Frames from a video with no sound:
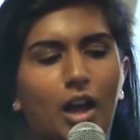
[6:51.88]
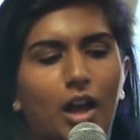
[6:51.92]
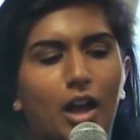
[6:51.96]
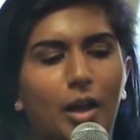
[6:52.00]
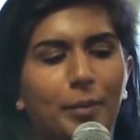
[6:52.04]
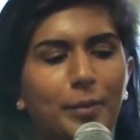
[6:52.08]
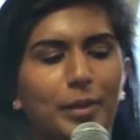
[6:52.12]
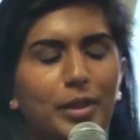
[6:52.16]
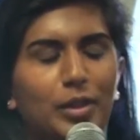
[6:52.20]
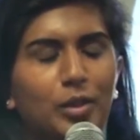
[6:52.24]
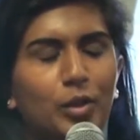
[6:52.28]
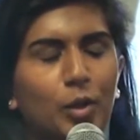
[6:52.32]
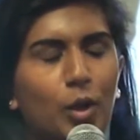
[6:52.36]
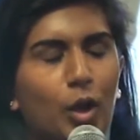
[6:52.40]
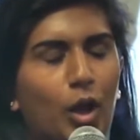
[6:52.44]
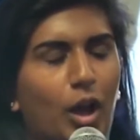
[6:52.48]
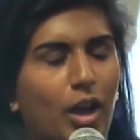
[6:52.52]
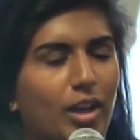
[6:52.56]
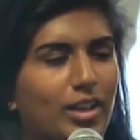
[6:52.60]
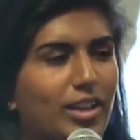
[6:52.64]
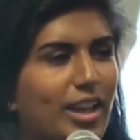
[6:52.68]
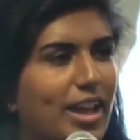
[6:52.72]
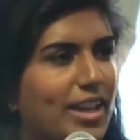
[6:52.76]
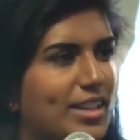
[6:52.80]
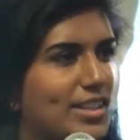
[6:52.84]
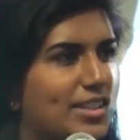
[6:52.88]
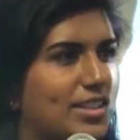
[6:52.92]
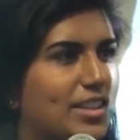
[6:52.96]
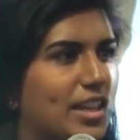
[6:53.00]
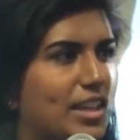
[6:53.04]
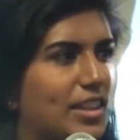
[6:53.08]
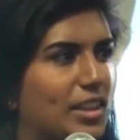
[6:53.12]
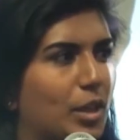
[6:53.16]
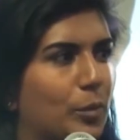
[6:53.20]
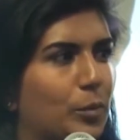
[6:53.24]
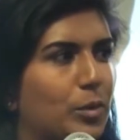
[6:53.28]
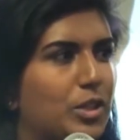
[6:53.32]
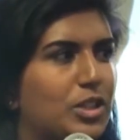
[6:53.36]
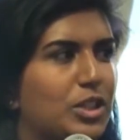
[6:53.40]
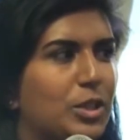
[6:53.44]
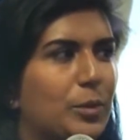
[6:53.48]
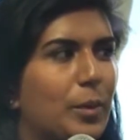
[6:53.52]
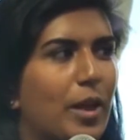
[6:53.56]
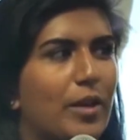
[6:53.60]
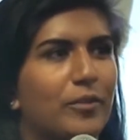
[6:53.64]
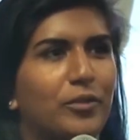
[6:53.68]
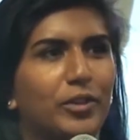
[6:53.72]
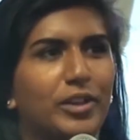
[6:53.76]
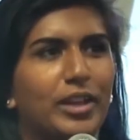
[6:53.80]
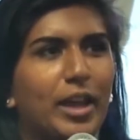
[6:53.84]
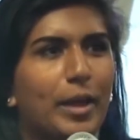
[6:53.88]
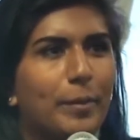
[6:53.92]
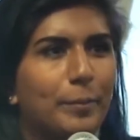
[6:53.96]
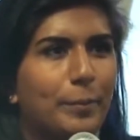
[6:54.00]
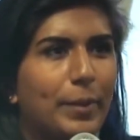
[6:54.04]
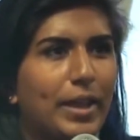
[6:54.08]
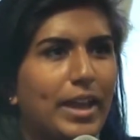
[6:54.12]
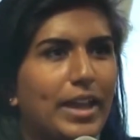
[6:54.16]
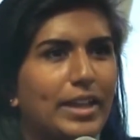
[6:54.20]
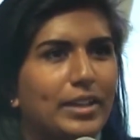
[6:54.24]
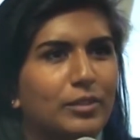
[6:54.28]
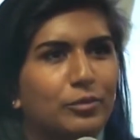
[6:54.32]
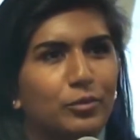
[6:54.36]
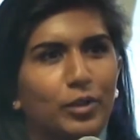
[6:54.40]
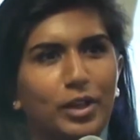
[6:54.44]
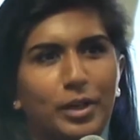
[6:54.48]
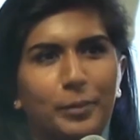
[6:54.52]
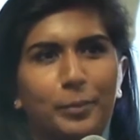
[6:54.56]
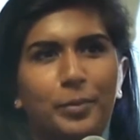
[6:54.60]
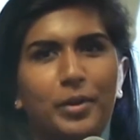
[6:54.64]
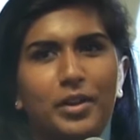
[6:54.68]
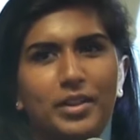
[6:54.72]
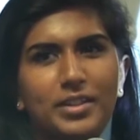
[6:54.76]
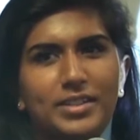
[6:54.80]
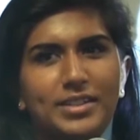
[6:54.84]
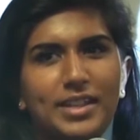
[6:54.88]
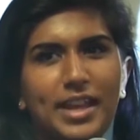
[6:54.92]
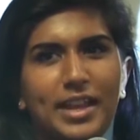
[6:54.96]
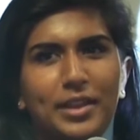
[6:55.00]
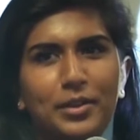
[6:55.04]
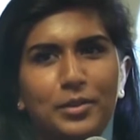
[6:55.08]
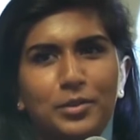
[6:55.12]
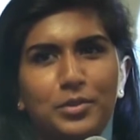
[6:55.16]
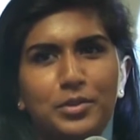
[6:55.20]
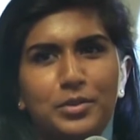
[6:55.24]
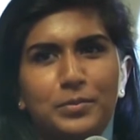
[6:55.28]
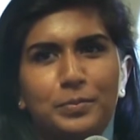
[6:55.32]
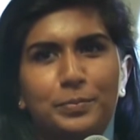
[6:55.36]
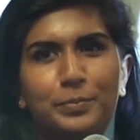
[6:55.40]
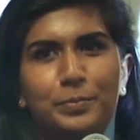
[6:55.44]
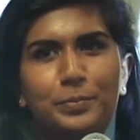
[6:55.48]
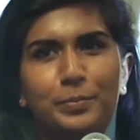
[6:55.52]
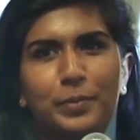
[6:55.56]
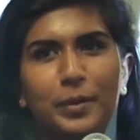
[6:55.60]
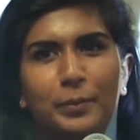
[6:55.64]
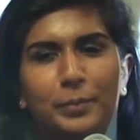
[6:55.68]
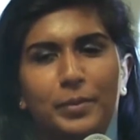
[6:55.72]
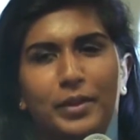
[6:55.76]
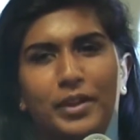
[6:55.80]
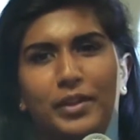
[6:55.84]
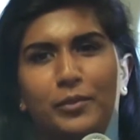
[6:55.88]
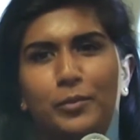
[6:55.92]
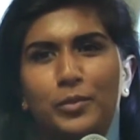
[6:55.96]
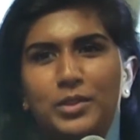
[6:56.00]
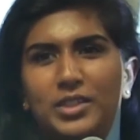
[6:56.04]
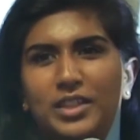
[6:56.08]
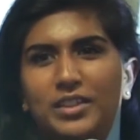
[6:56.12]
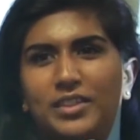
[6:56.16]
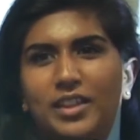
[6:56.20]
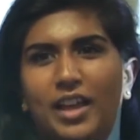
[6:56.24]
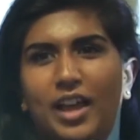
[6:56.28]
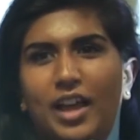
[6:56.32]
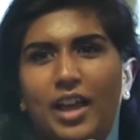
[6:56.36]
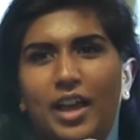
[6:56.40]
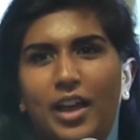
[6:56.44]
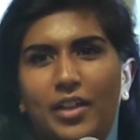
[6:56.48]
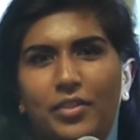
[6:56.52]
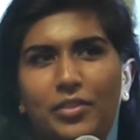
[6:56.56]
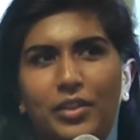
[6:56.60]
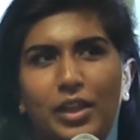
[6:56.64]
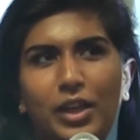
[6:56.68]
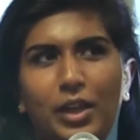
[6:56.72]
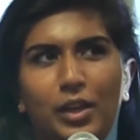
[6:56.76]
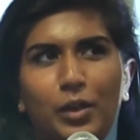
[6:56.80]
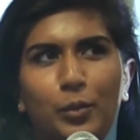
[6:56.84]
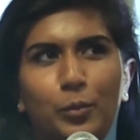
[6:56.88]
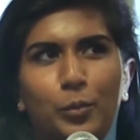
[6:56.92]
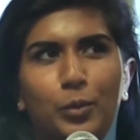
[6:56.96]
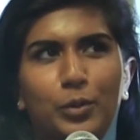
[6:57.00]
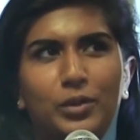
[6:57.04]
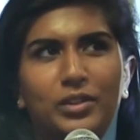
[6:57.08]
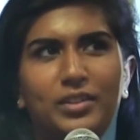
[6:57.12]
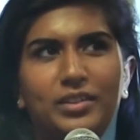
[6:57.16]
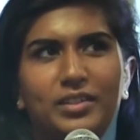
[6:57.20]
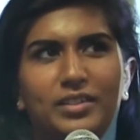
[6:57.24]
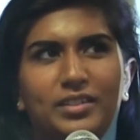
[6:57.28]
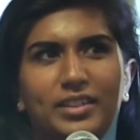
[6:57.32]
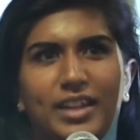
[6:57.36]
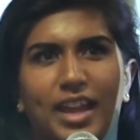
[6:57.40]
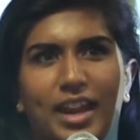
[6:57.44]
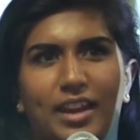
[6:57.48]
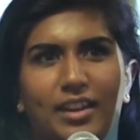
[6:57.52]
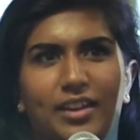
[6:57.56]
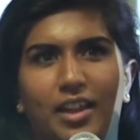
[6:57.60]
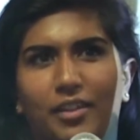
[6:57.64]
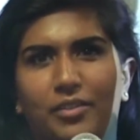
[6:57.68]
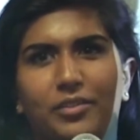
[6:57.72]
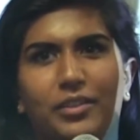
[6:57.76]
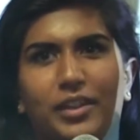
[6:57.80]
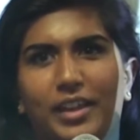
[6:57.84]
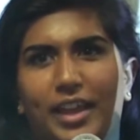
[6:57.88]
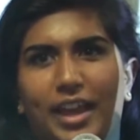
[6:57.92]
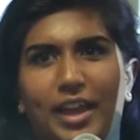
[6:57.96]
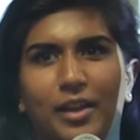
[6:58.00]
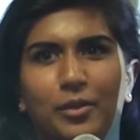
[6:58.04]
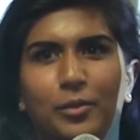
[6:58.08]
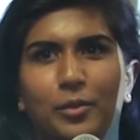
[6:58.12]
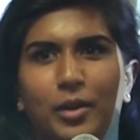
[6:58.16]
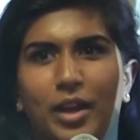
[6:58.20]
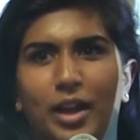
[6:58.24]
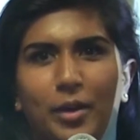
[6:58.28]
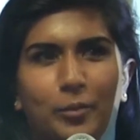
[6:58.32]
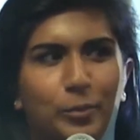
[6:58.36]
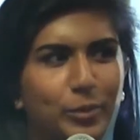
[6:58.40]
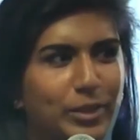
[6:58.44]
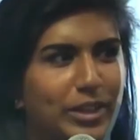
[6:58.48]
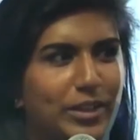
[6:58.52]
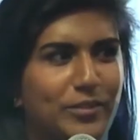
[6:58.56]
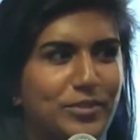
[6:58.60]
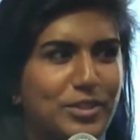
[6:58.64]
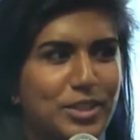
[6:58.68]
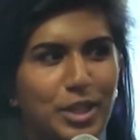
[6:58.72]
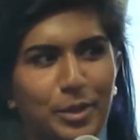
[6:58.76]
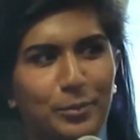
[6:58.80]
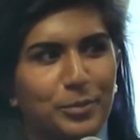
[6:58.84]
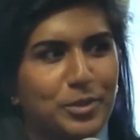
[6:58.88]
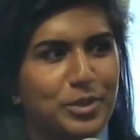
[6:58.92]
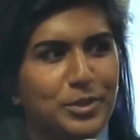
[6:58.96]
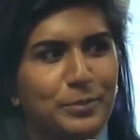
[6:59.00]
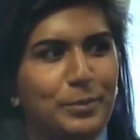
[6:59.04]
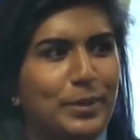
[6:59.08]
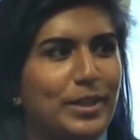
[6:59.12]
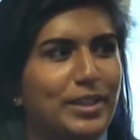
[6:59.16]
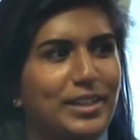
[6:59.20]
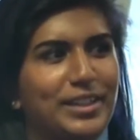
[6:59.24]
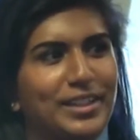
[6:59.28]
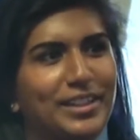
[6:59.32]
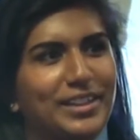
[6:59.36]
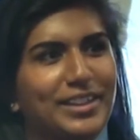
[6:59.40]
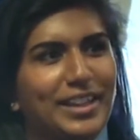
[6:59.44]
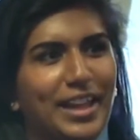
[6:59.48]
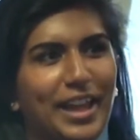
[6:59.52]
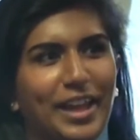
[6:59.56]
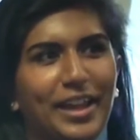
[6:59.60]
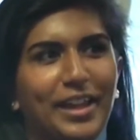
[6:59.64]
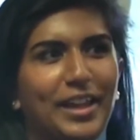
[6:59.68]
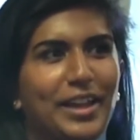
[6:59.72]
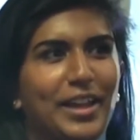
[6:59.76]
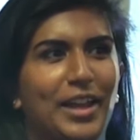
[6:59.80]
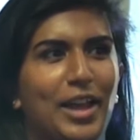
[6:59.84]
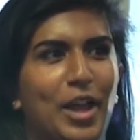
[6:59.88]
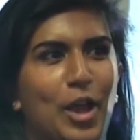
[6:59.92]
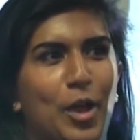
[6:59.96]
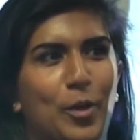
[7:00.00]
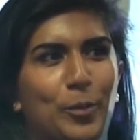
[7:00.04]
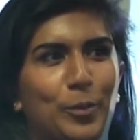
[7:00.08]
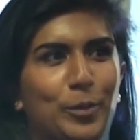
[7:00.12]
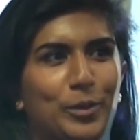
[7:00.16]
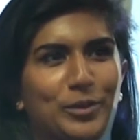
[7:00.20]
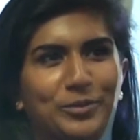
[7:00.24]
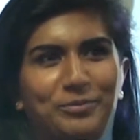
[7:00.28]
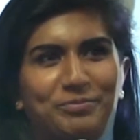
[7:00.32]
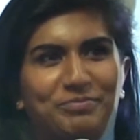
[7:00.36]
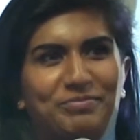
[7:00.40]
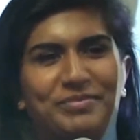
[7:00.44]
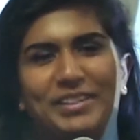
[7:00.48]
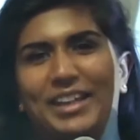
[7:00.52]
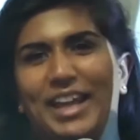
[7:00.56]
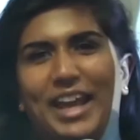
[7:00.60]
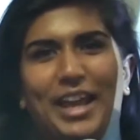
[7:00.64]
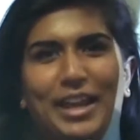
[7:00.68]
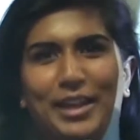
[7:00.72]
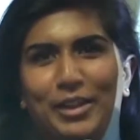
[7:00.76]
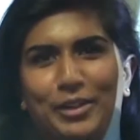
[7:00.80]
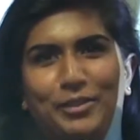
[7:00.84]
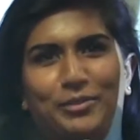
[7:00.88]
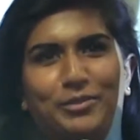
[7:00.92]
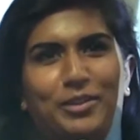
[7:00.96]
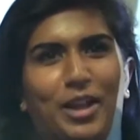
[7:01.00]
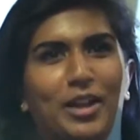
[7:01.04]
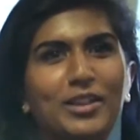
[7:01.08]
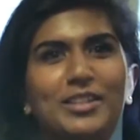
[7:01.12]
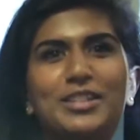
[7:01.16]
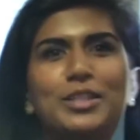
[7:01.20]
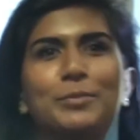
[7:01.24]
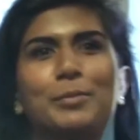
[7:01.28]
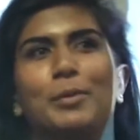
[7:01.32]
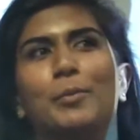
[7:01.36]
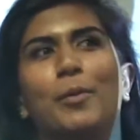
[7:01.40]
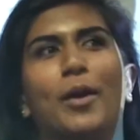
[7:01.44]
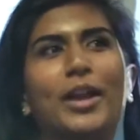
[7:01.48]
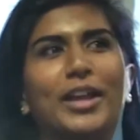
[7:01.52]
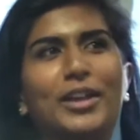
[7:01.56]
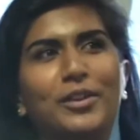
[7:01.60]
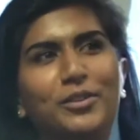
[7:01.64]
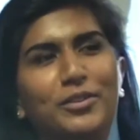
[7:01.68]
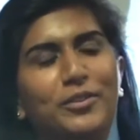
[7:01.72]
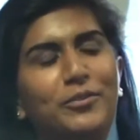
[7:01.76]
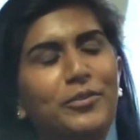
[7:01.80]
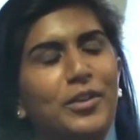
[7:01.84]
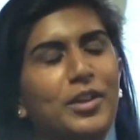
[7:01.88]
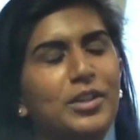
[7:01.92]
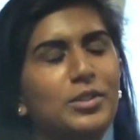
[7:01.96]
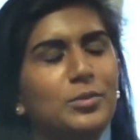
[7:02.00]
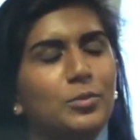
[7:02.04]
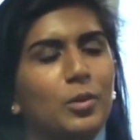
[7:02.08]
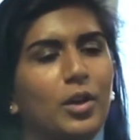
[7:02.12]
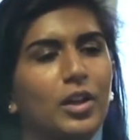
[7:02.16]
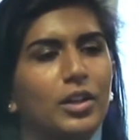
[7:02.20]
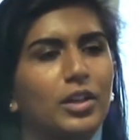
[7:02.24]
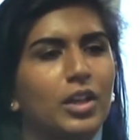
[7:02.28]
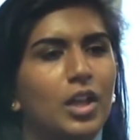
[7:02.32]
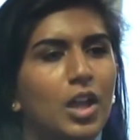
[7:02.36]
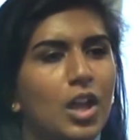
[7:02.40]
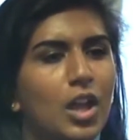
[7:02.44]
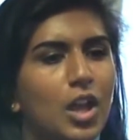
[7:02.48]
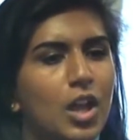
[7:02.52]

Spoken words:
I mean, I'd like to think that we do every campaign and run it past sales, but if we did that, I think we'd get nothing out and would have so much opinion that I'd still be working on the first one.